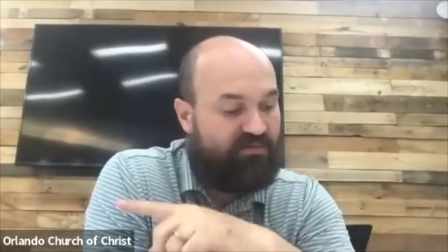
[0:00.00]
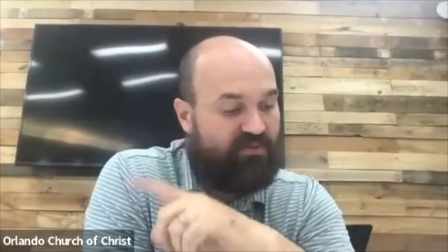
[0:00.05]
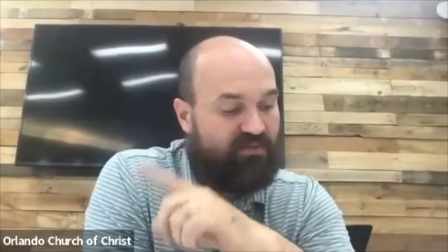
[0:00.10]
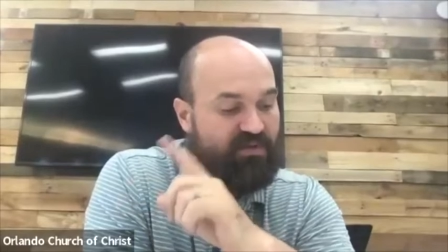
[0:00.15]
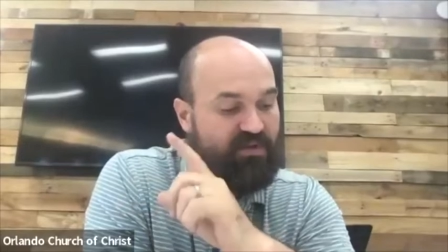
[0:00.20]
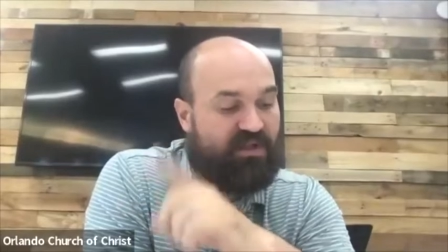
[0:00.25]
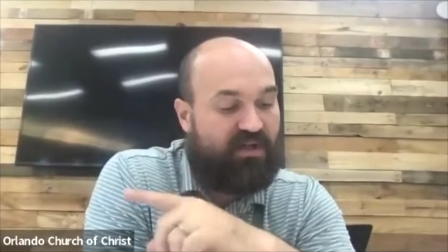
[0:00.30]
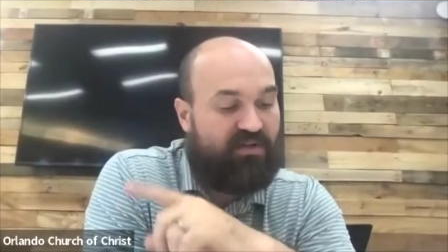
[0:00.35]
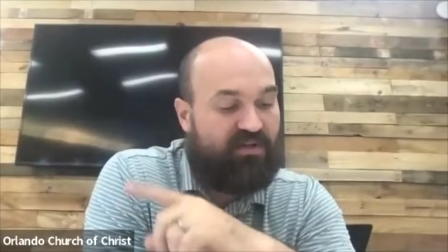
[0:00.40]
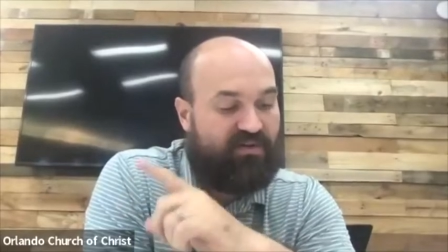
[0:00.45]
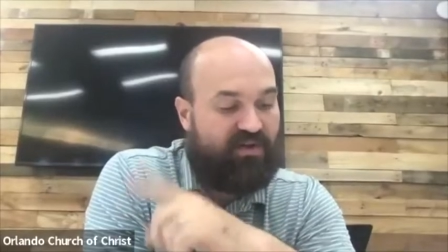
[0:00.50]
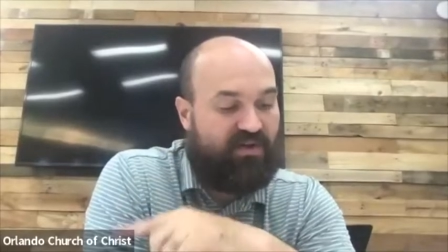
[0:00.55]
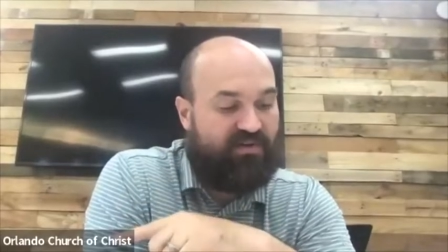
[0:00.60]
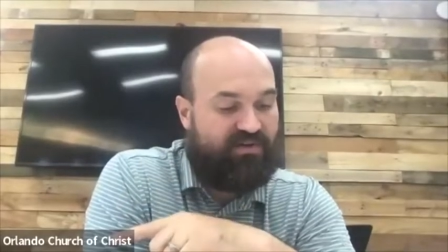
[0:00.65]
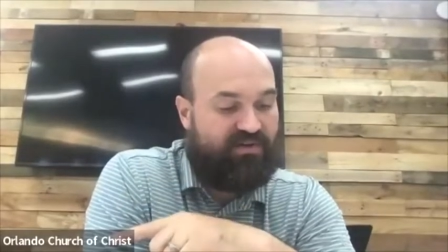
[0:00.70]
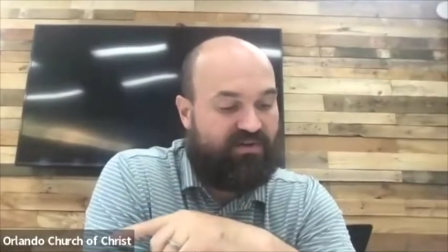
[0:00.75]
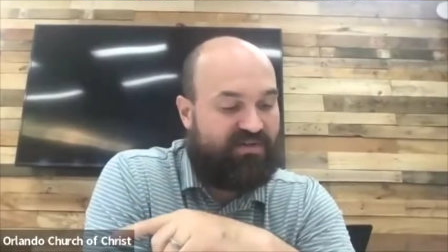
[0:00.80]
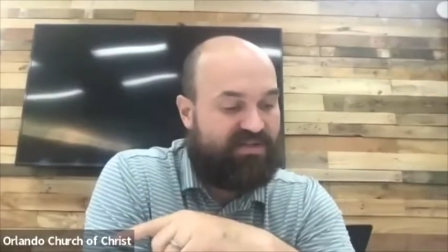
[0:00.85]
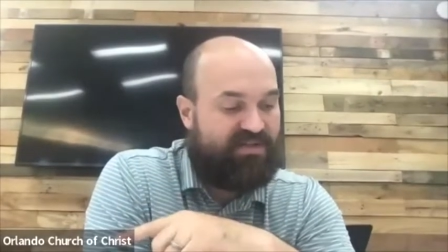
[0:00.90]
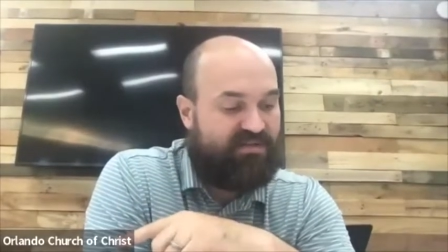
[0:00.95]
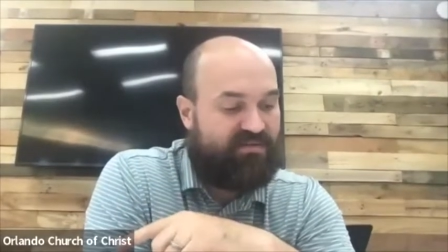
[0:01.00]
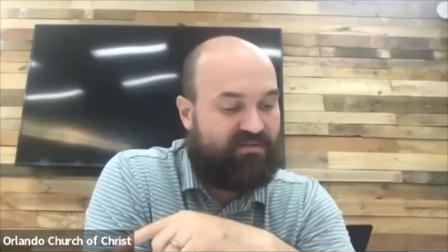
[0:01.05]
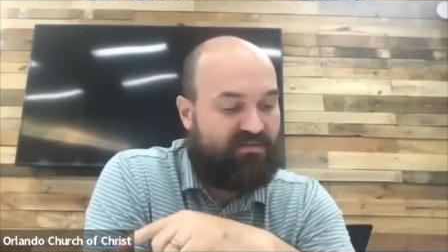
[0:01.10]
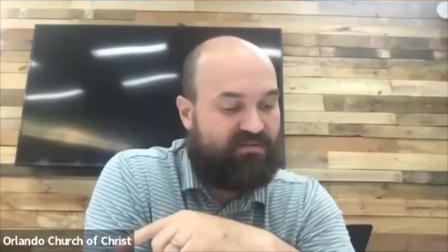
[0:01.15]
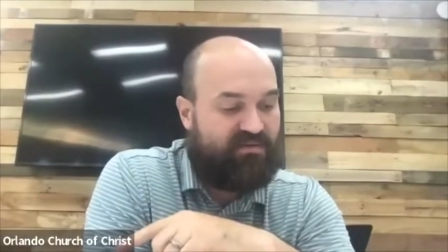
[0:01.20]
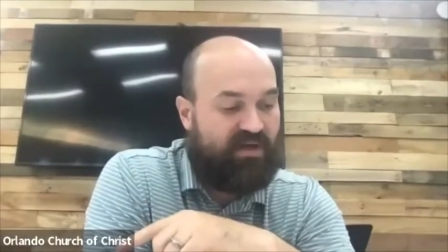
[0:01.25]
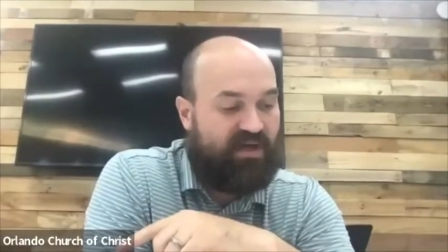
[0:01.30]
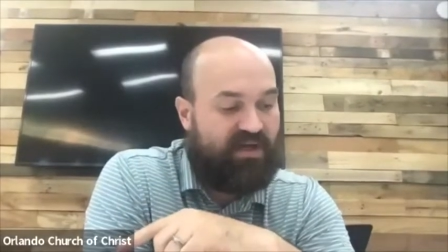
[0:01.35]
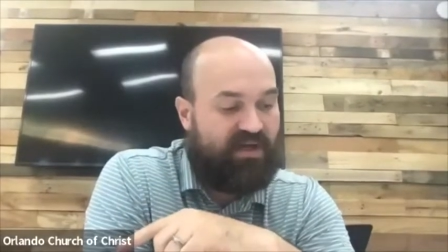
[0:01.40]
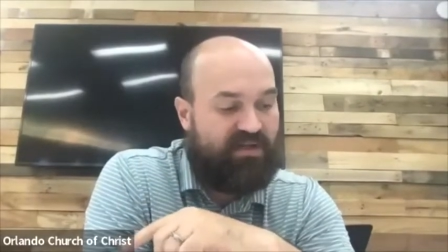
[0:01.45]
love others,
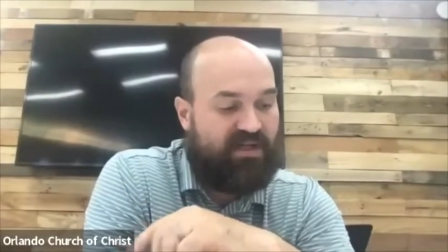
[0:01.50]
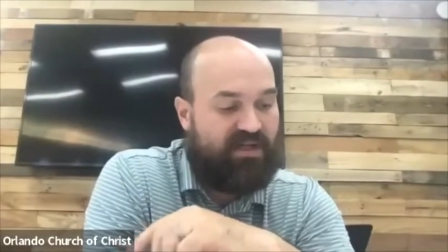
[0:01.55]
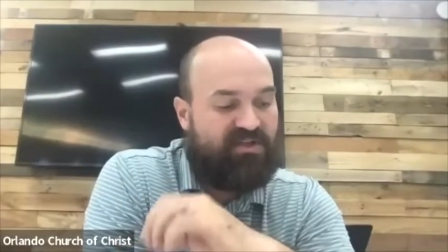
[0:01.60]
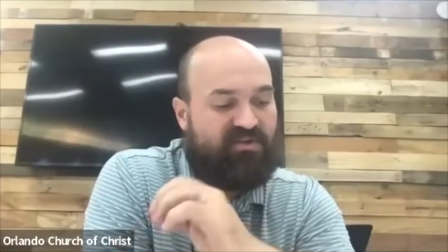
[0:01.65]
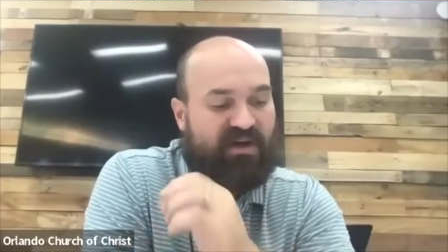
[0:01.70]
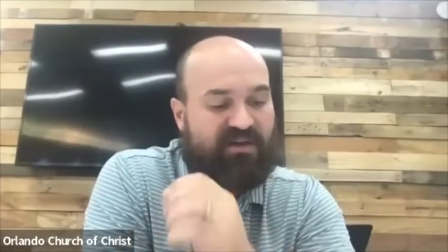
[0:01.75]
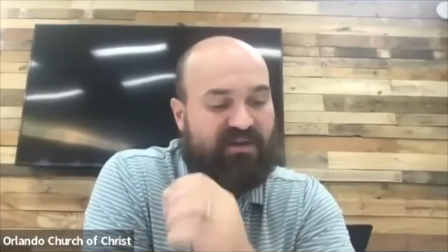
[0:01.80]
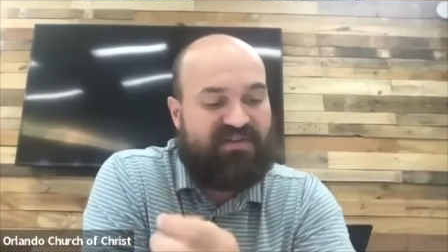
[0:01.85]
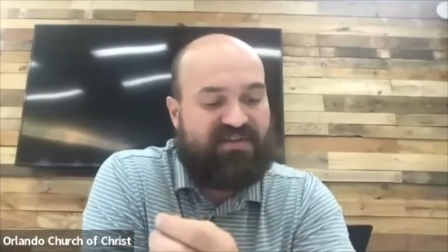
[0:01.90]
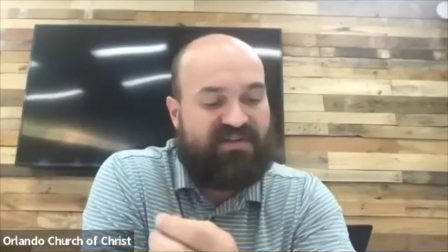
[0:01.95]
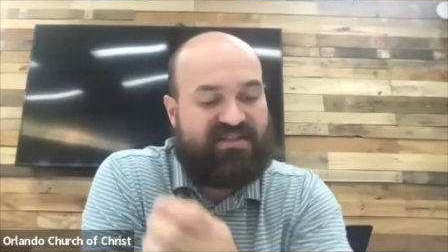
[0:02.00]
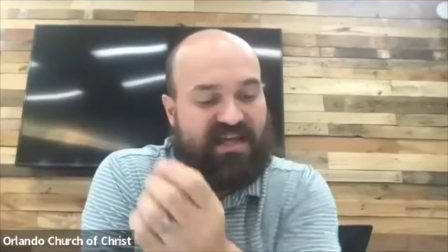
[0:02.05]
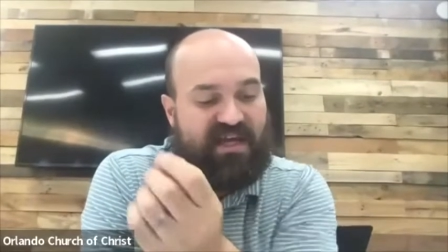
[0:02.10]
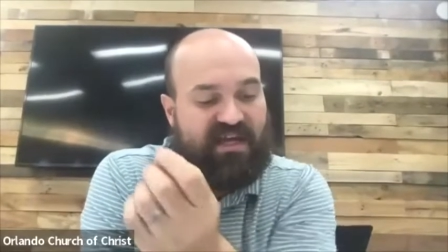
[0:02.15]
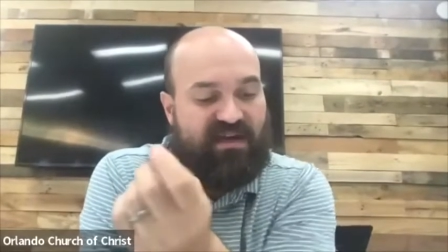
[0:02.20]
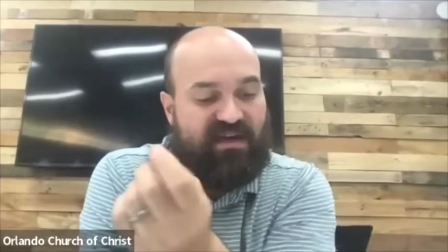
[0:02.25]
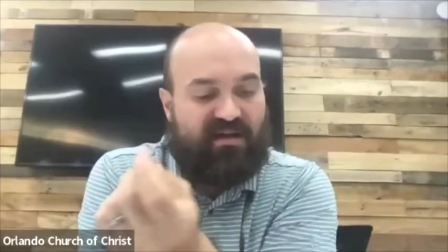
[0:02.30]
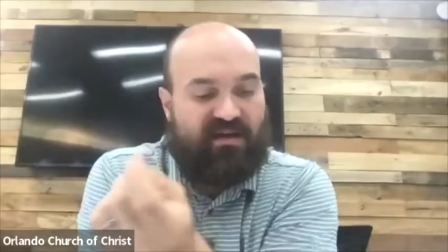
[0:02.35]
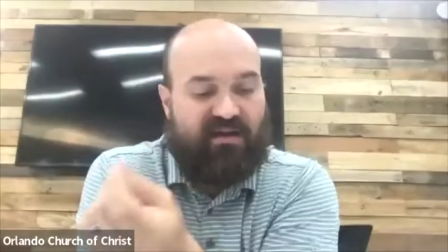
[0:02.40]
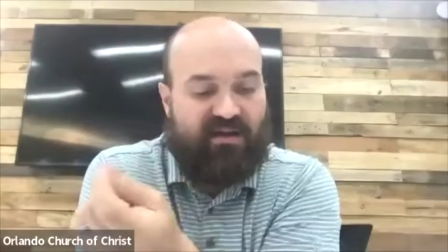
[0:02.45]
right? That you have to take